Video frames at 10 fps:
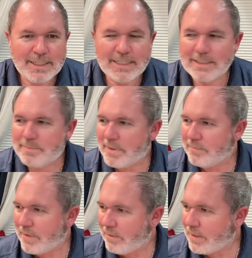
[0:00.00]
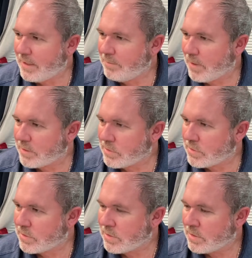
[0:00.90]
It has been very
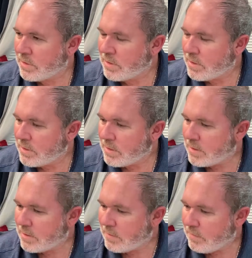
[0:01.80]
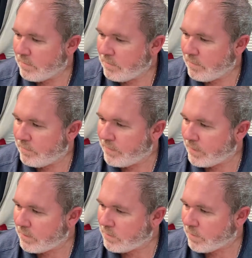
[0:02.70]
much
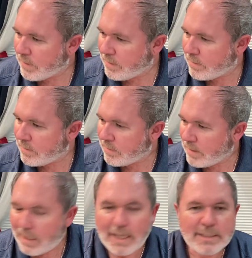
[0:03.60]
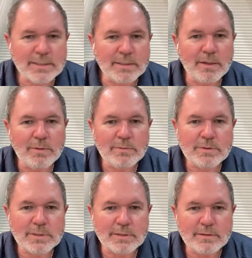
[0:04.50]
filled with highs and
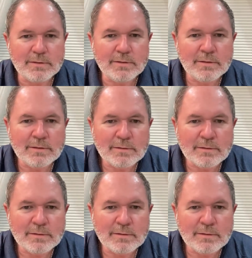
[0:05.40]
lows and